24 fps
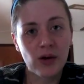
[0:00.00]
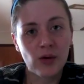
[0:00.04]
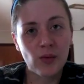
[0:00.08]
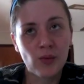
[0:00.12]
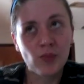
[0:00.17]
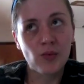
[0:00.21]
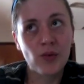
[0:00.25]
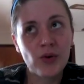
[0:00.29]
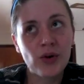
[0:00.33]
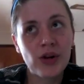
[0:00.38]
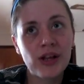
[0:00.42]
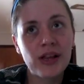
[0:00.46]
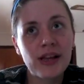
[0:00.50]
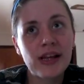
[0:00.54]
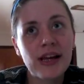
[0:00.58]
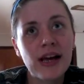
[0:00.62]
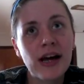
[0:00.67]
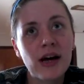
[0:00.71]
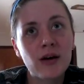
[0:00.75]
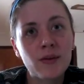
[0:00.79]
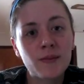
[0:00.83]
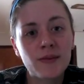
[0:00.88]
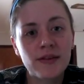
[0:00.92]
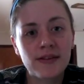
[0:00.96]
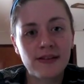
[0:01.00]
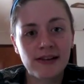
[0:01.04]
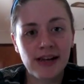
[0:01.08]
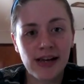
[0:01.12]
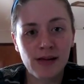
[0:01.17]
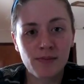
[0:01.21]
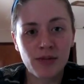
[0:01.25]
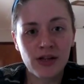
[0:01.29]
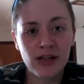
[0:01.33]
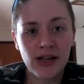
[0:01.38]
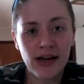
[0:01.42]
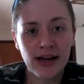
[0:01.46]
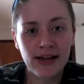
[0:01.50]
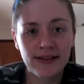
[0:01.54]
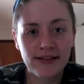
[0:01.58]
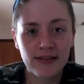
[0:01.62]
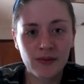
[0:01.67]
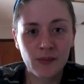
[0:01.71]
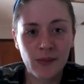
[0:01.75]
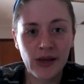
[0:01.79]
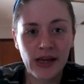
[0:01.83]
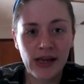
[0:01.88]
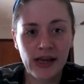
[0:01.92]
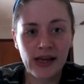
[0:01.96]
really helped
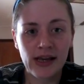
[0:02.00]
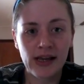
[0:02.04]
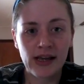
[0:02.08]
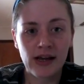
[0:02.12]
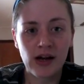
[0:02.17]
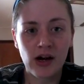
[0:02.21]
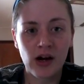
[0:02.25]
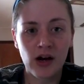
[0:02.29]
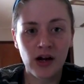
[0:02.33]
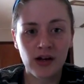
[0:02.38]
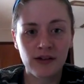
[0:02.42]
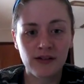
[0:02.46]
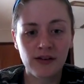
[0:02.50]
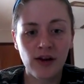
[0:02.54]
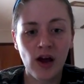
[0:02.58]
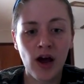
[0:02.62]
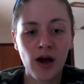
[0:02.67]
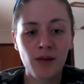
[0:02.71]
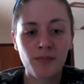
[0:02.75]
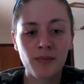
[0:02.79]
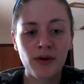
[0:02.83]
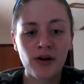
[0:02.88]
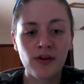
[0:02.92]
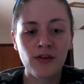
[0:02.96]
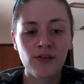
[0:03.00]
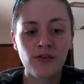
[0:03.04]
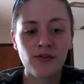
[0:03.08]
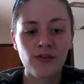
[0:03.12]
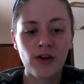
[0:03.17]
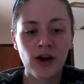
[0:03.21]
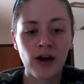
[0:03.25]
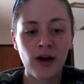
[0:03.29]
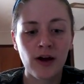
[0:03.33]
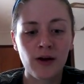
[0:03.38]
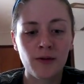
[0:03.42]
stabilize me on top of